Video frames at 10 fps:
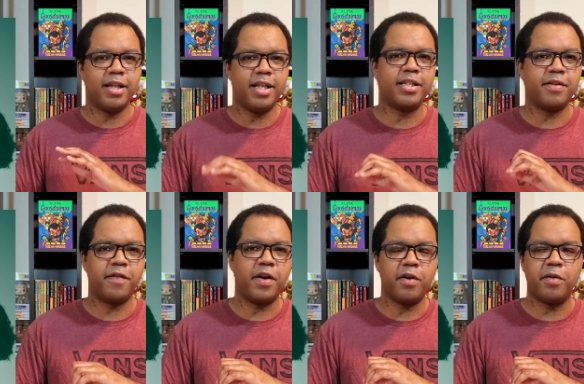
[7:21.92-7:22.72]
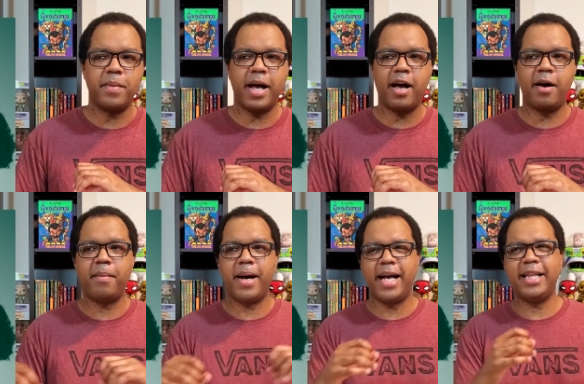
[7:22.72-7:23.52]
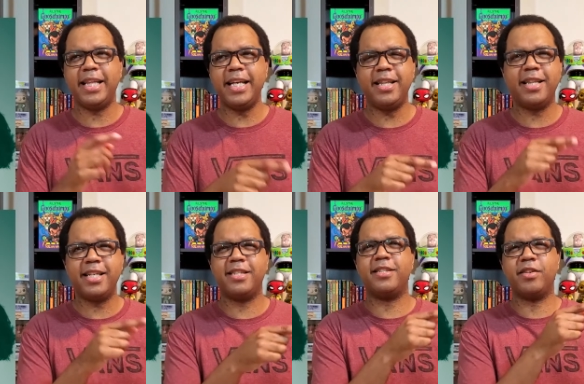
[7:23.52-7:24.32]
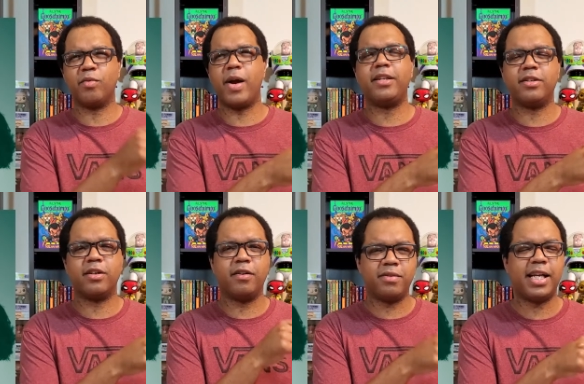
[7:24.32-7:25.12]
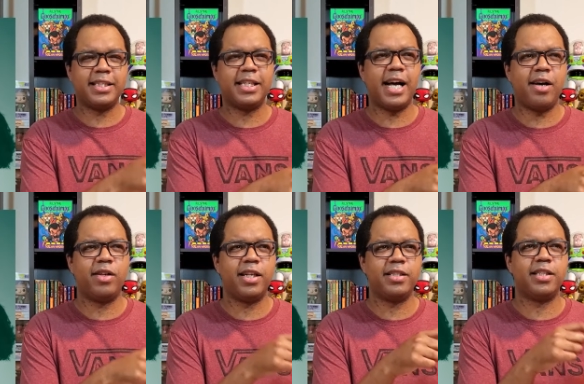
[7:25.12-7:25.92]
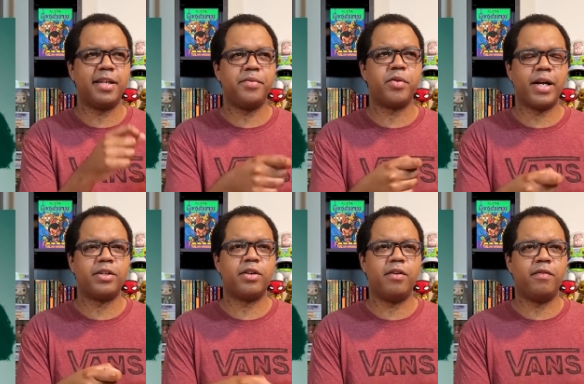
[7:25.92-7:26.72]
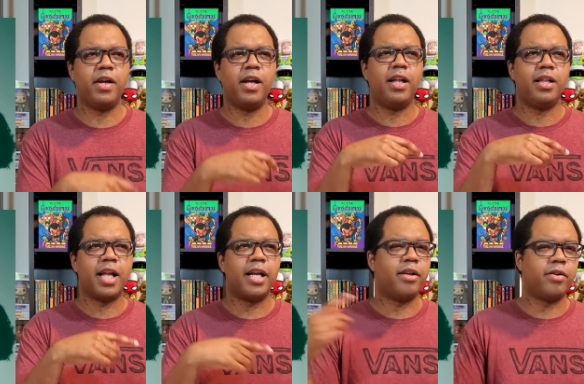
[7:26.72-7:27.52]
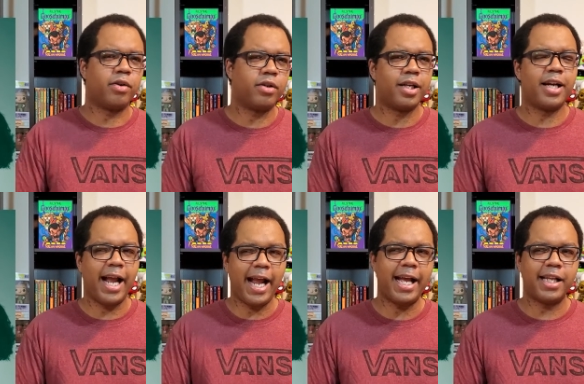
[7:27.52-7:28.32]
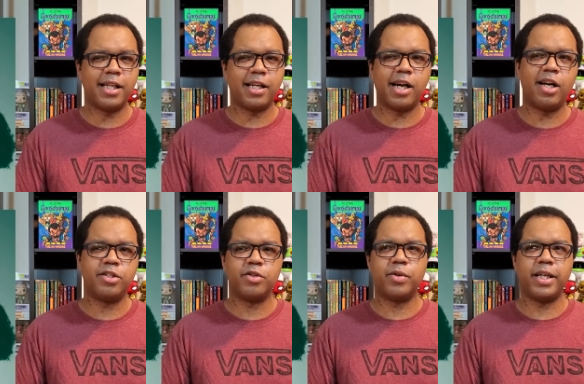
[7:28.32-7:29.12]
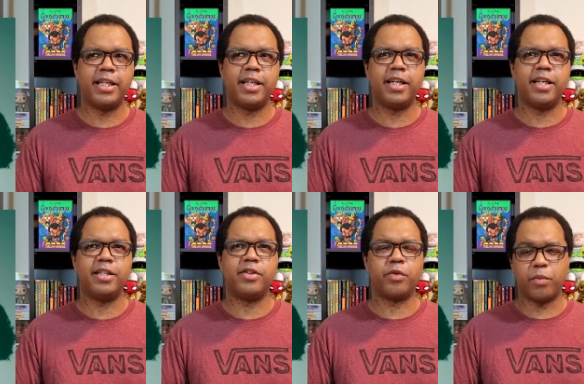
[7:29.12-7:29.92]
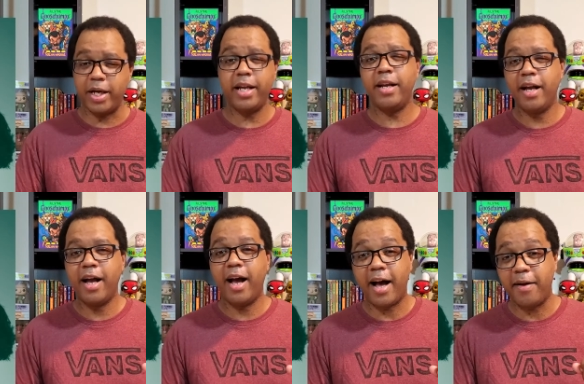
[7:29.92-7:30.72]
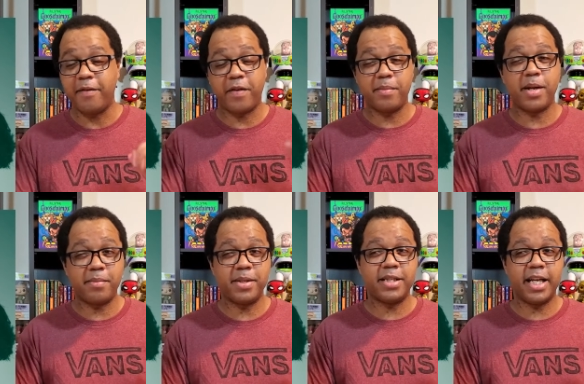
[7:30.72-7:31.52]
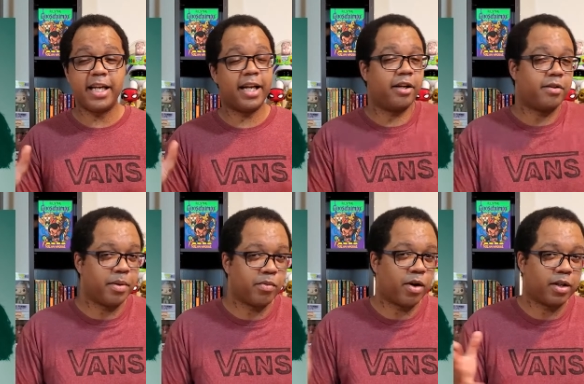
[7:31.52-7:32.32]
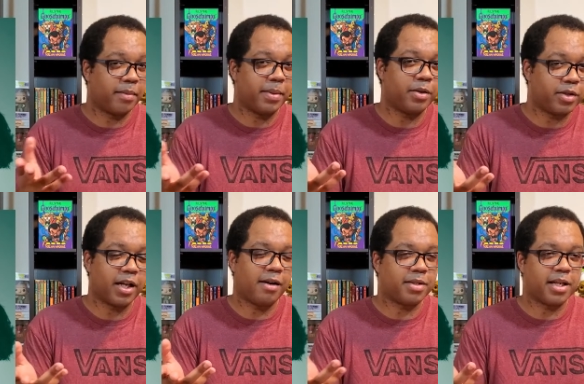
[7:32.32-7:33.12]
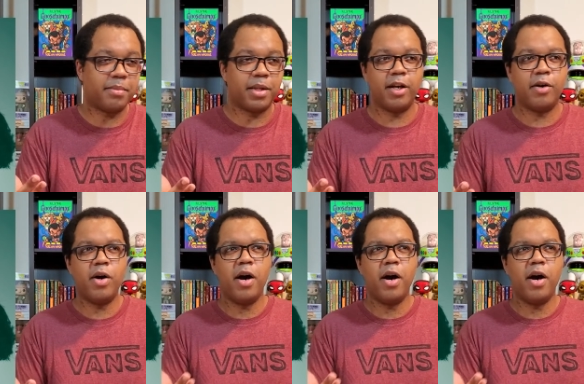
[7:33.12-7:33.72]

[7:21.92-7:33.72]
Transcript: this film. I think this director of Lights Out is the same director of La Llorona and The Conjuring 3. If I'm not mistaken, I could be wrong. Let me know in the comments down below.